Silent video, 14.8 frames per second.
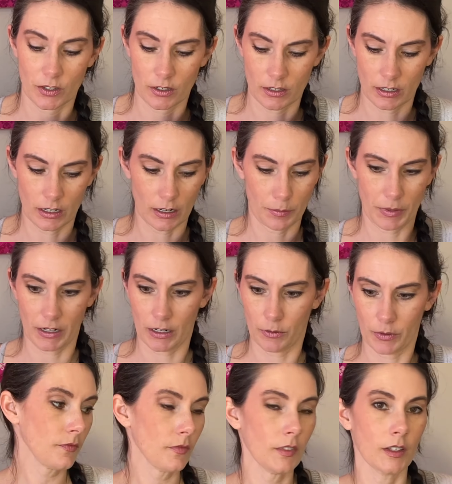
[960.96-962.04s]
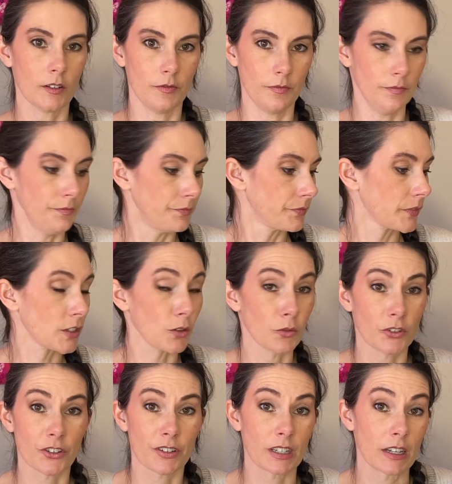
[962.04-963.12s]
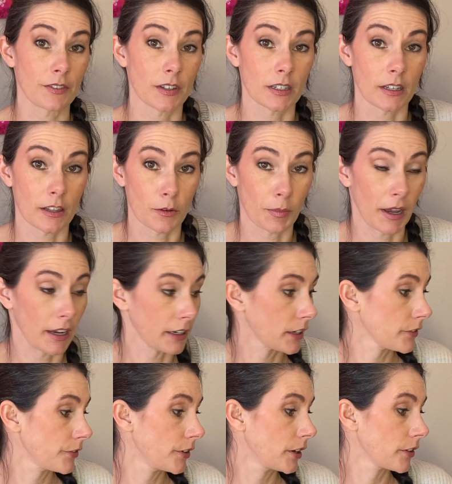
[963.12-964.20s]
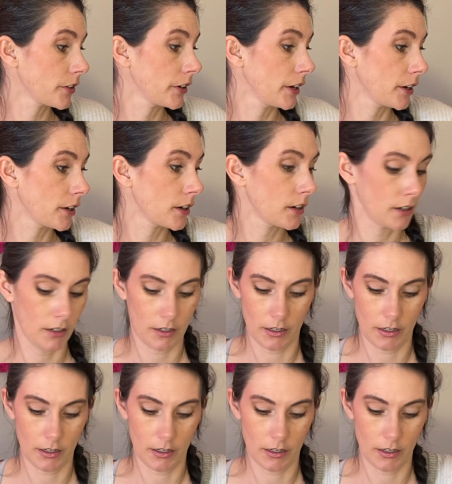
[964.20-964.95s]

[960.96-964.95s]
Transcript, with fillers: seed up anyway. So we'll just save this other packet for another year.